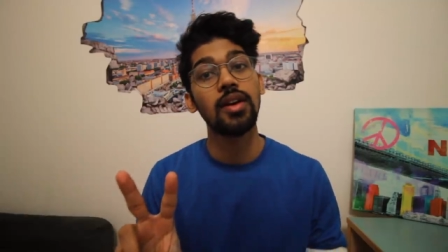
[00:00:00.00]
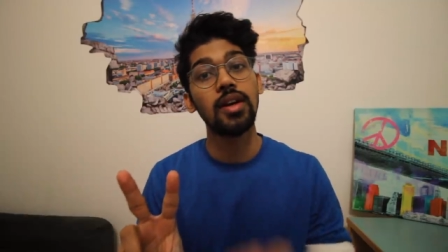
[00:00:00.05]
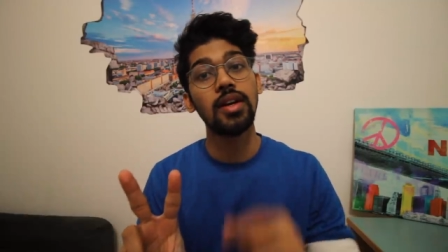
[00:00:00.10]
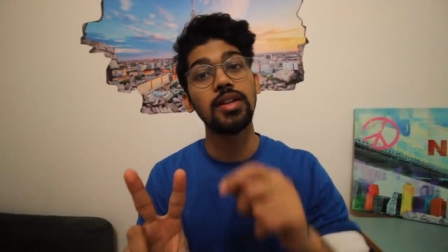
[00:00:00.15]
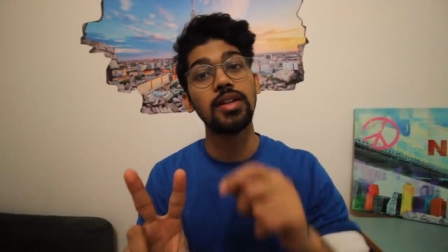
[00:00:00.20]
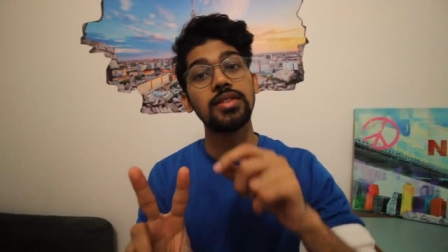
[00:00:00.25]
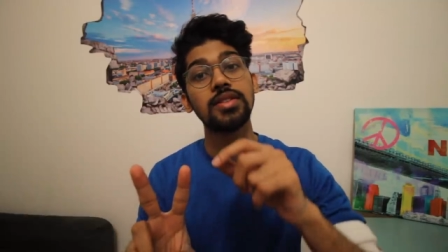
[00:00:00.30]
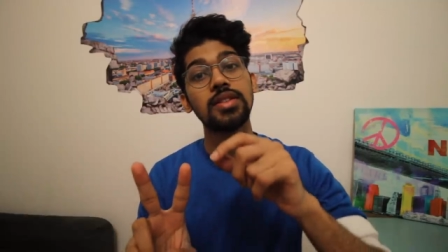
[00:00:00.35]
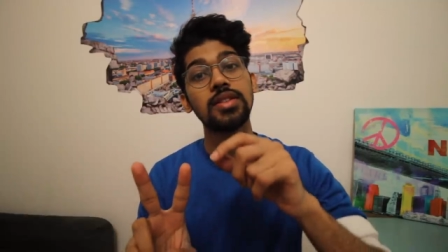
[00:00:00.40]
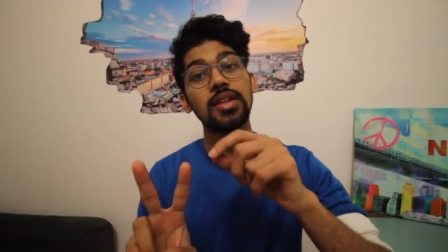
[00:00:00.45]

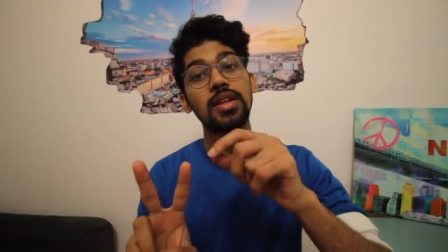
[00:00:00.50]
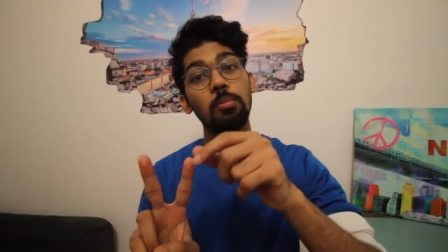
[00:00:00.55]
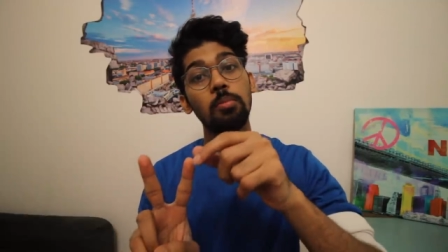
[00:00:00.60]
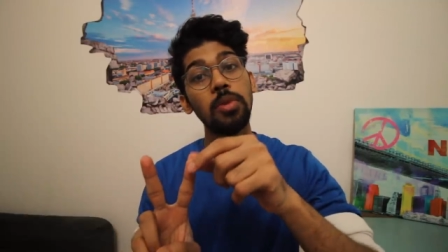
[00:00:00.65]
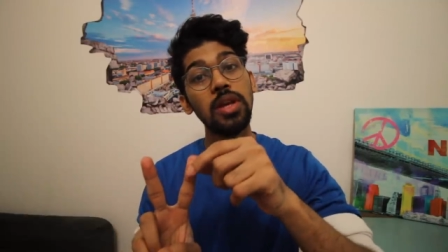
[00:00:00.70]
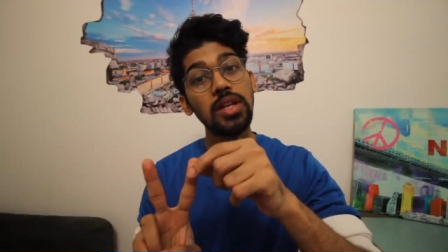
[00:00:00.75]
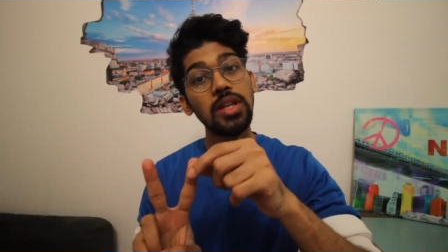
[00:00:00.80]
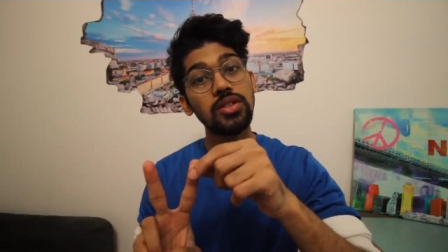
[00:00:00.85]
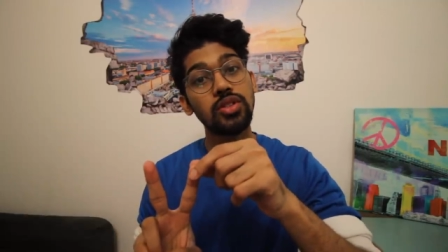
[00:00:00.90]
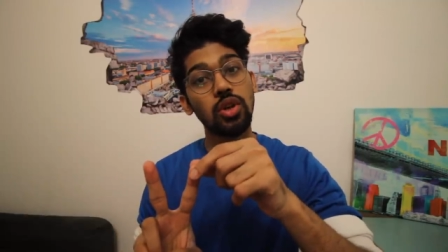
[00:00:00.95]
is
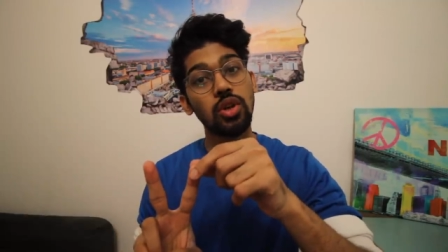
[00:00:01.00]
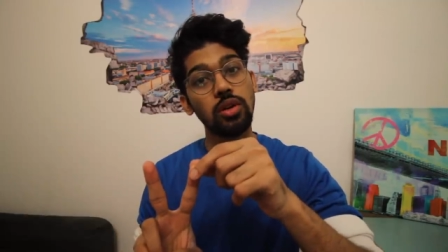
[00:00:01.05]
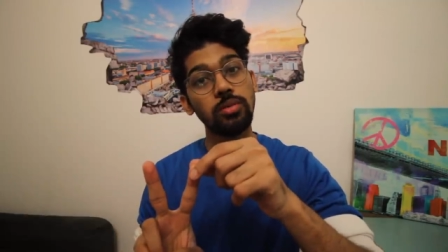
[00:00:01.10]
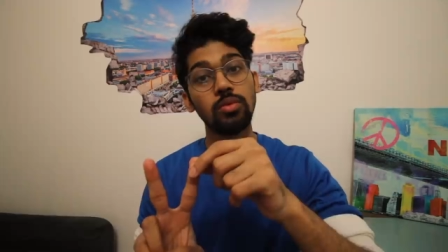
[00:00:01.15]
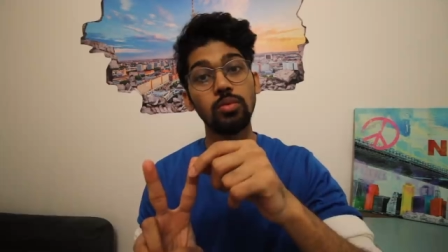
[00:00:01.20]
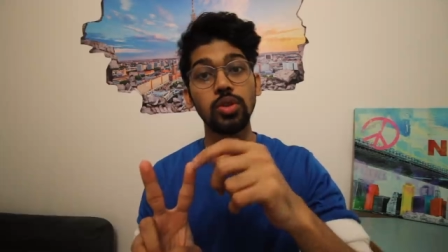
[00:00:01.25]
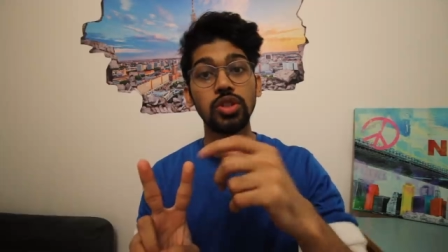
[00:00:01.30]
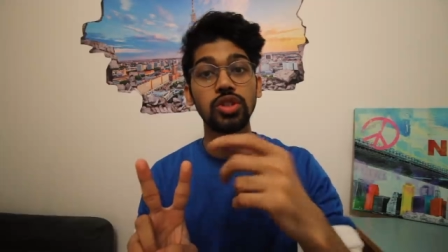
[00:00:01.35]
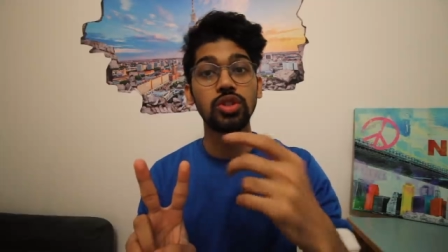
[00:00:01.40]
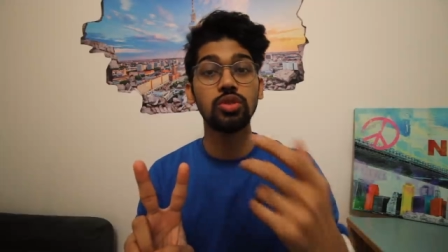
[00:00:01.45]
mini
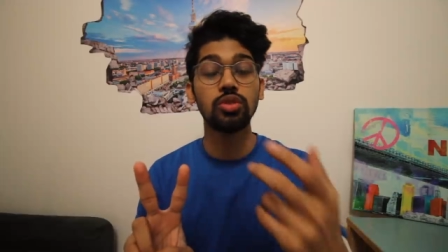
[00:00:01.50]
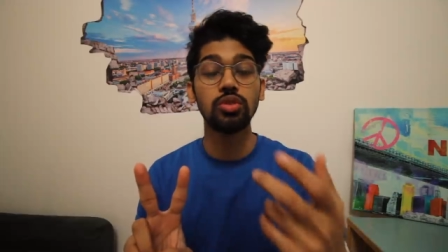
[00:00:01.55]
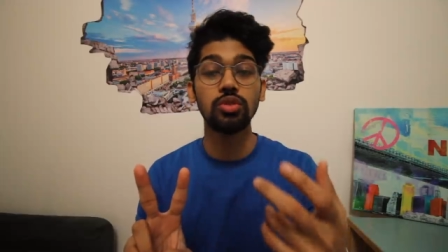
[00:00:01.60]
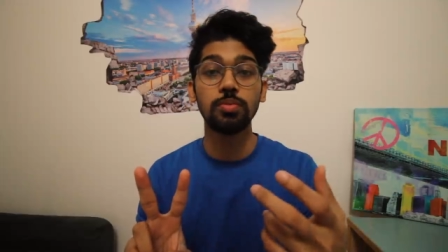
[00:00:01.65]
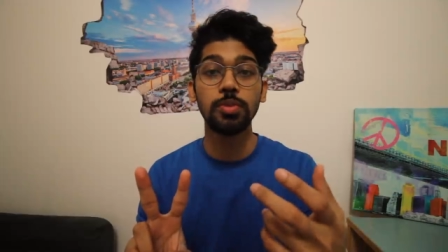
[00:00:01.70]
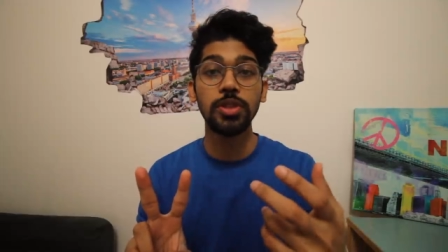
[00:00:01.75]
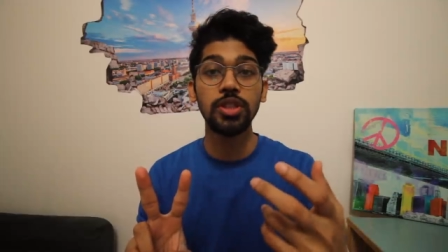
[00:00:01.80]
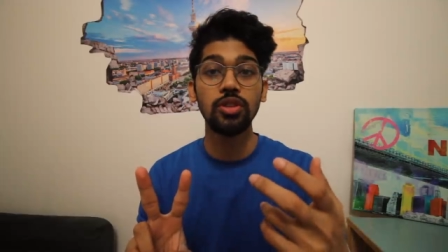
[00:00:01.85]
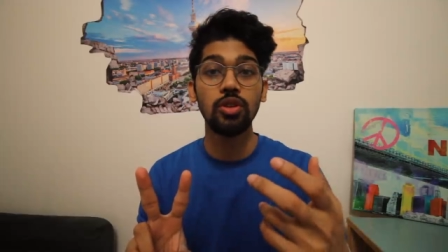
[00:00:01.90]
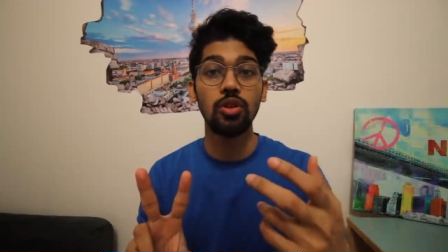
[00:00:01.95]
job which
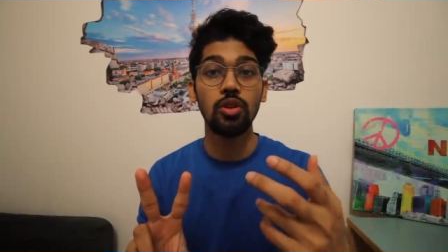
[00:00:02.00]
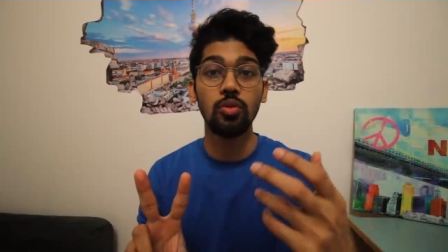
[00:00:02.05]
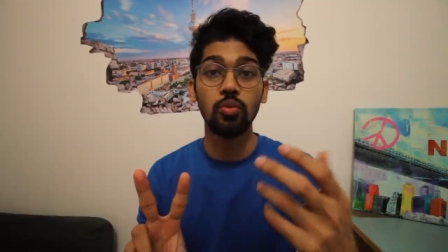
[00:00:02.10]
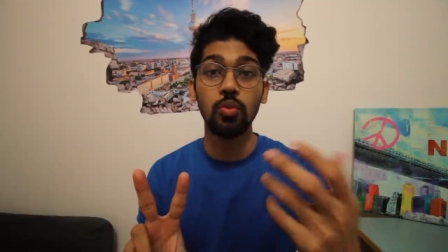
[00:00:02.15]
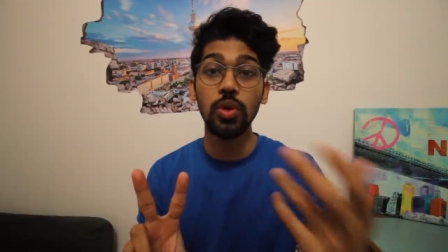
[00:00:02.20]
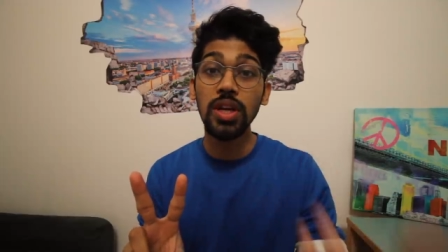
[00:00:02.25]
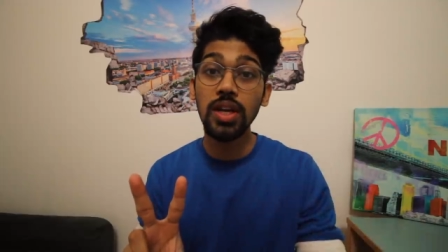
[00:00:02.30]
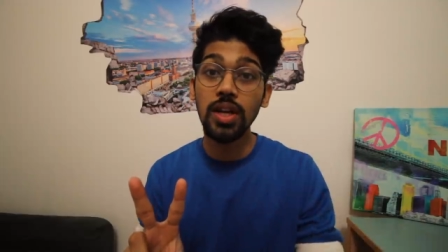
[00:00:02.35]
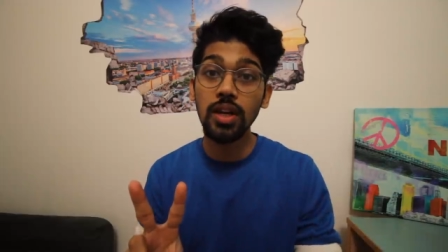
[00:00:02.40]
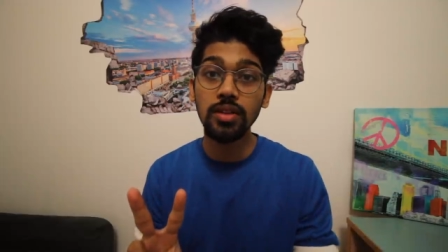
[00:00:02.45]
could be your
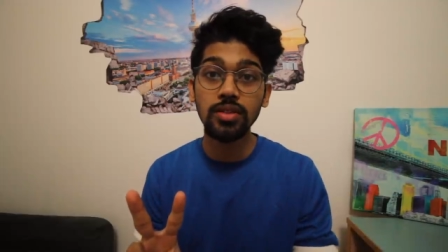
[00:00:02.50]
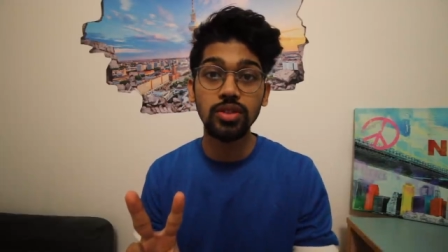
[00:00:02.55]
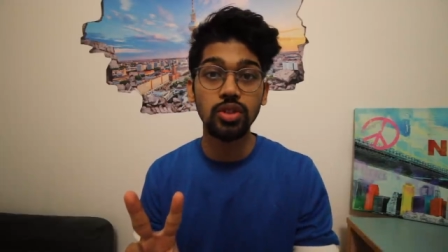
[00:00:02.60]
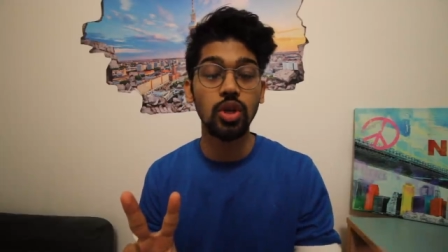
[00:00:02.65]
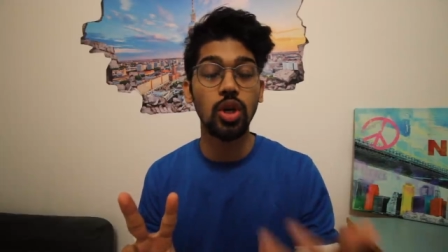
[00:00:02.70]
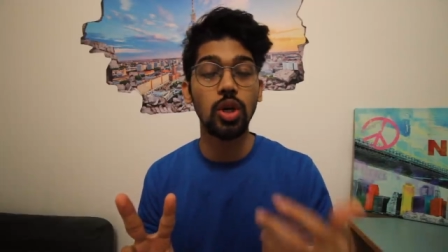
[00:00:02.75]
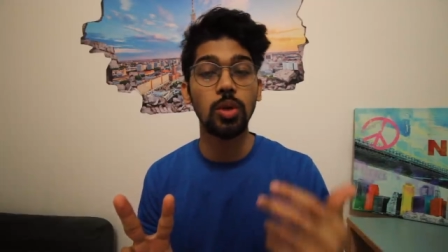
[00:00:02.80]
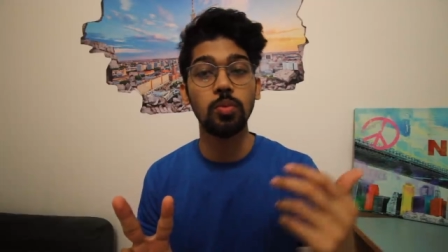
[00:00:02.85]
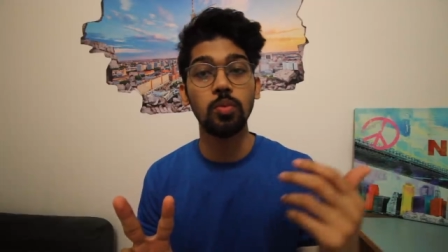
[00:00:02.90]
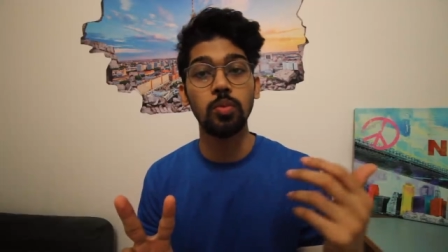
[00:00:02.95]
weekend
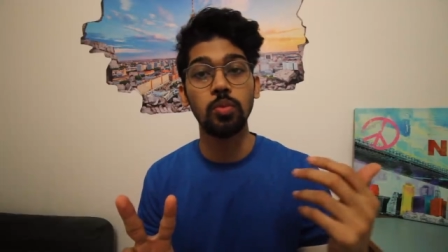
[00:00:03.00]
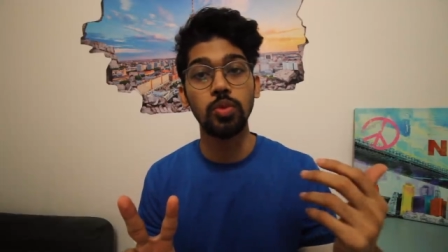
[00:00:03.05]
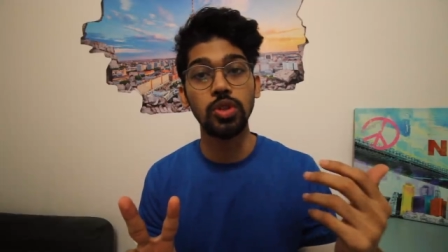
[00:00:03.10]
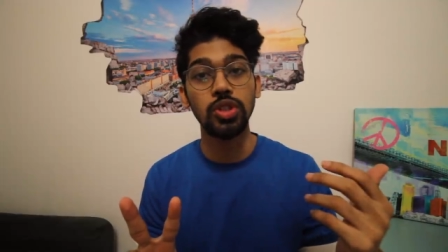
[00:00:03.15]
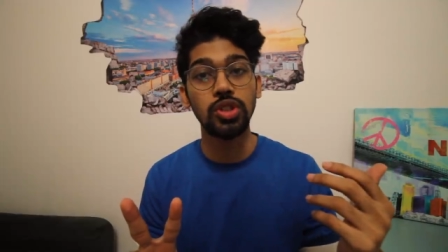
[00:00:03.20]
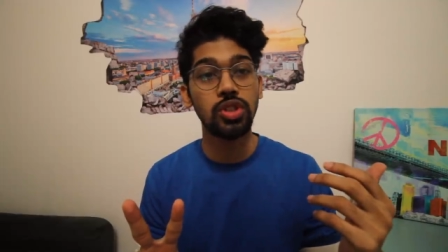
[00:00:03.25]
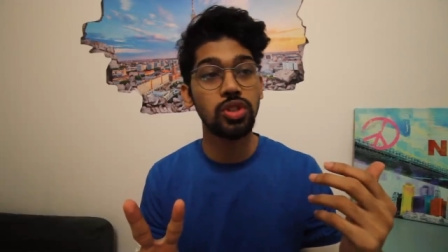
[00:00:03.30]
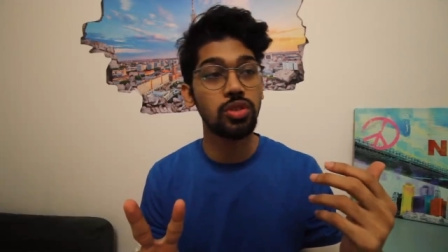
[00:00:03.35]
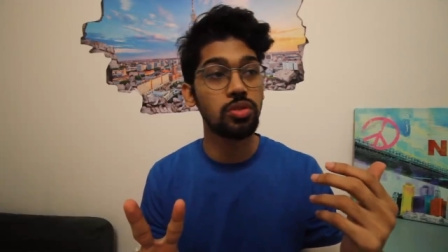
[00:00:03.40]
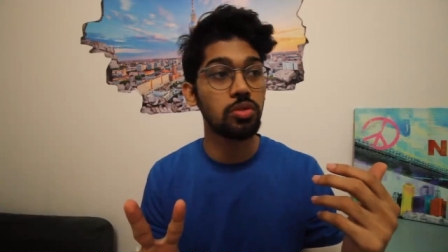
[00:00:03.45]
job
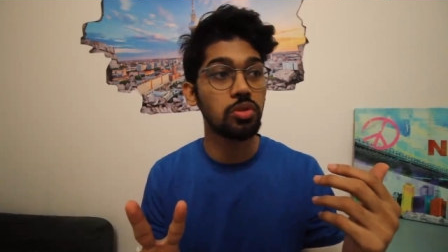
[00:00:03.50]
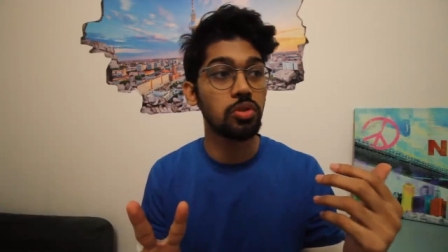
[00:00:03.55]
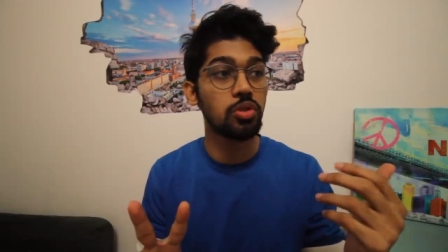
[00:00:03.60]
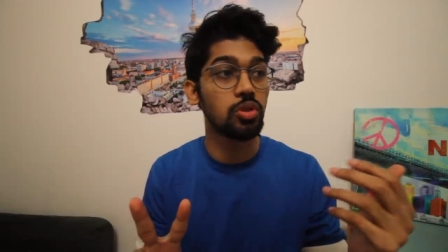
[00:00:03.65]
which